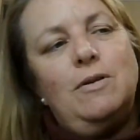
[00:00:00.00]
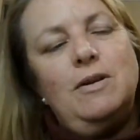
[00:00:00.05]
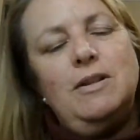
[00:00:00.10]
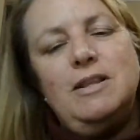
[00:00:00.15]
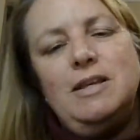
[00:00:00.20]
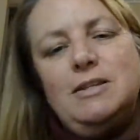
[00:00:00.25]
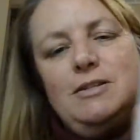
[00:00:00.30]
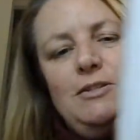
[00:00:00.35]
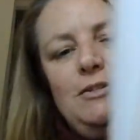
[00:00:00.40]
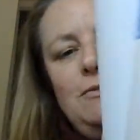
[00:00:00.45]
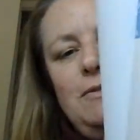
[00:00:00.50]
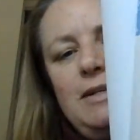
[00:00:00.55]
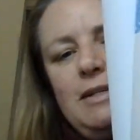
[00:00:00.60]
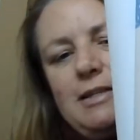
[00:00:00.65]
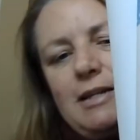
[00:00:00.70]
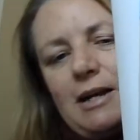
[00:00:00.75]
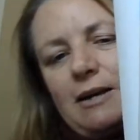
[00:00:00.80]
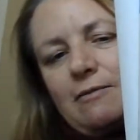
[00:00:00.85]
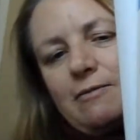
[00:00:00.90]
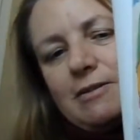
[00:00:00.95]
are they doing
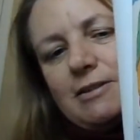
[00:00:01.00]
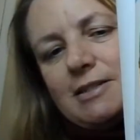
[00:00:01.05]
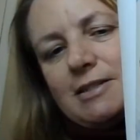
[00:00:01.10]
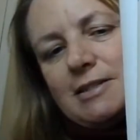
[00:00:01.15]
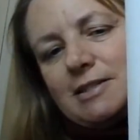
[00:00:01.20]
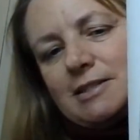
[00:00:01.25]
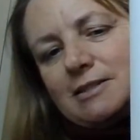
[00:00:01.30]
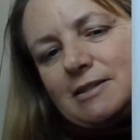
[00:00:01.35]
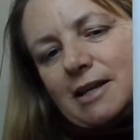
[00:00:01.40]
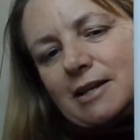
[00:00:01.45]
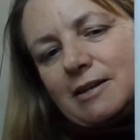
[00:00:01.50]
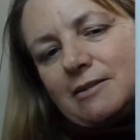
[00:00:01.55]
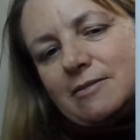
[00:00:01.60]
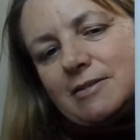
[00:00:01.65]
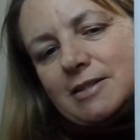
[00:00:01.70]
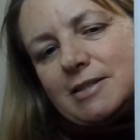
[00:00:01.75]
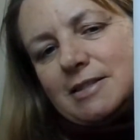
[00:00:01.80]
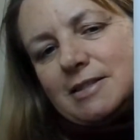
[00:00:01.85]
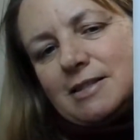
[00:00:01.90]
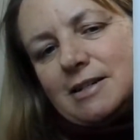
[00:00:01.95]
there with his like
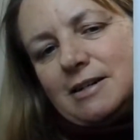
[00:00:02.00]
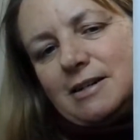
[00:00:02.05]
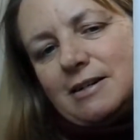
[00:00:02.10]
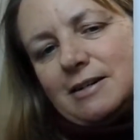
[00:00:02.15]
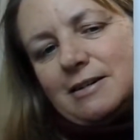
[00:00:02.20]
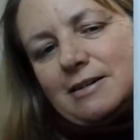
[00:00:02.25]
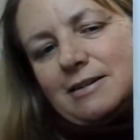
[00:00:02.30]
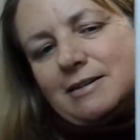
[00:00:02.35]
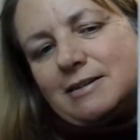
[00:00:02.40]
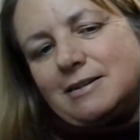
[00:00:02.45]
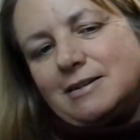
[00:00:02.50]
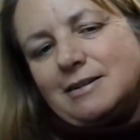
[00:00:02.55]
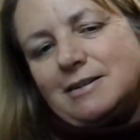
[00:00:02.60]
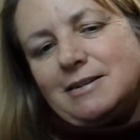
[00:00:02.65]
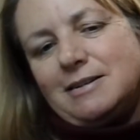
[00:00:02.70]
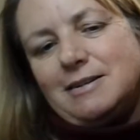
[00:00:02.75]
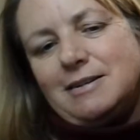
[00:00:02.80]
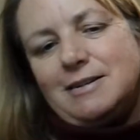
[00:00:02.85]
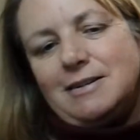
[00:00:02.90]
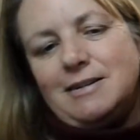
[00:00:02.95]
with his tongue?
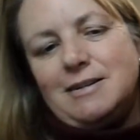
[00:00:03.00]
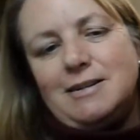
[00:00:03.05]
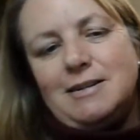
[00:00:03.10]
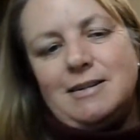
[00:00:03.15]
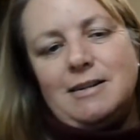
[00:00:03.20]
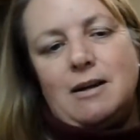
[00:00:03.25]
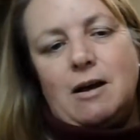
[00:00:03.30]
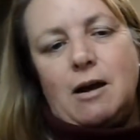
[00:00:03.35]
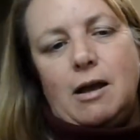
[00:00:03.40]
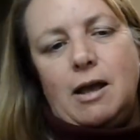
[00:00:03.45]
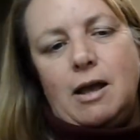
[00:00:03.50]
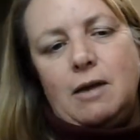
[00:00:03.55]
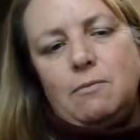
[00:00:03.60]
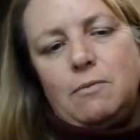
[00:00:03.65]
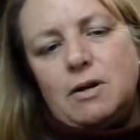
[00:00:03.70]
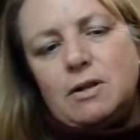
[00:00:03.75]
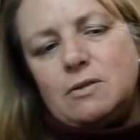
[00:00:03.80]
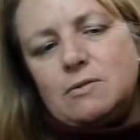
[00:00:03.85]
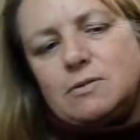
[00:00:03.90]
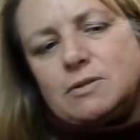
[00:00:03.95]

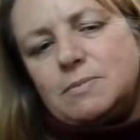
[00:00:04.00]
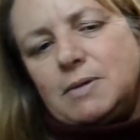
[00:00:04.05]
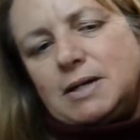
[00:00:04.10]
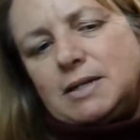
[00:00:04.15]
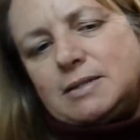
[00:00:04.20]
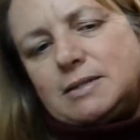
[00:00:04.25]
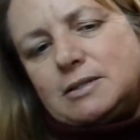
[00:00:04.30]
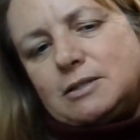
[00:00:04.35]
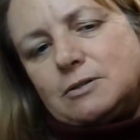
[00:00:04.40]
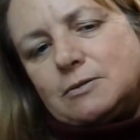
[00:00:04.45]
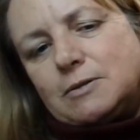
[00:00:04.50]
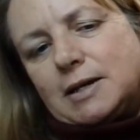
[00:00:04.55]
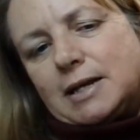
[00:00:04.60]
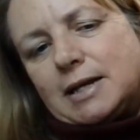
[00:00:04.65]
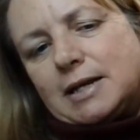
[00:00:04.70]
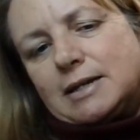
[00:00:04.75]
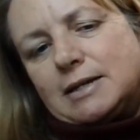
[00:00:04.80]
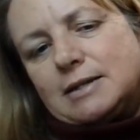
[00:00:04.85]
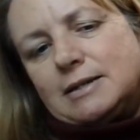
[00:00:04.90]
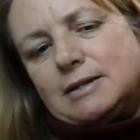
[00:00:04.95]
What are those mice
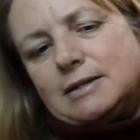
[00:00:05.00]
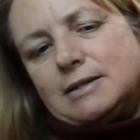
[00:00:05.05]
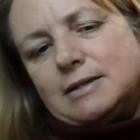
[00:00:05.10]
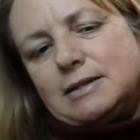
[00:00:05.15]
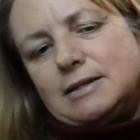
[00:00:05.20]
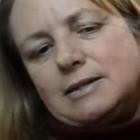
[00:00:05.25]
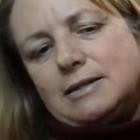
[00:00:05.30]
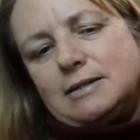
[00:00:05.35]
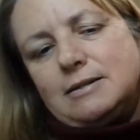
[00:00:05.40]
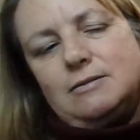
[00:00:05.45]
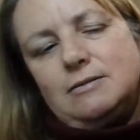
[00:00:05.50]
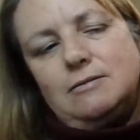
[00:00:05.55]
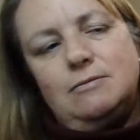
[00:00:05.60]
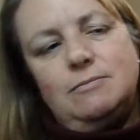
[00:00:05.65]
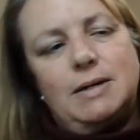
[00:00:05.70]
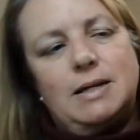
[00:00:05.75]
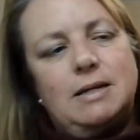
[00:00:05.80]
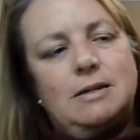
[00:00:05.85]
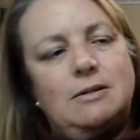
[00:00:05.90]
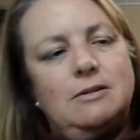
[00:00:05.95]
doing? Oh
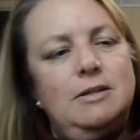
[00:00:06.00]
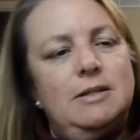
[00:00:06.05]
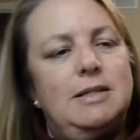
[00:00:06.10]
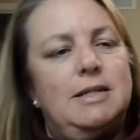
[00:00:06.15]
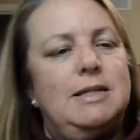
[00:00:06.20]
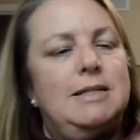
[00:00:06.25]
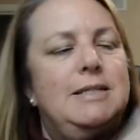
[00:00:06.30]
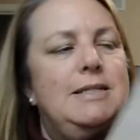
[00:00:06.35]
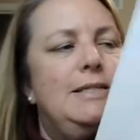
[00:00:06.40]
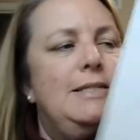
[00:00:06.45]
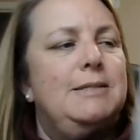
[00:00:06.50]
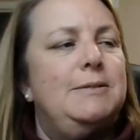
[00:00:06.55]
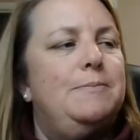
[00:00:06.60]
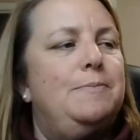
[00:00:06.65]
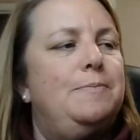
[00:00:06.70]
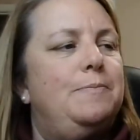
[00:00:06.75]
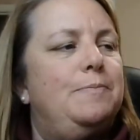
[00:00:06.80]
my goodness.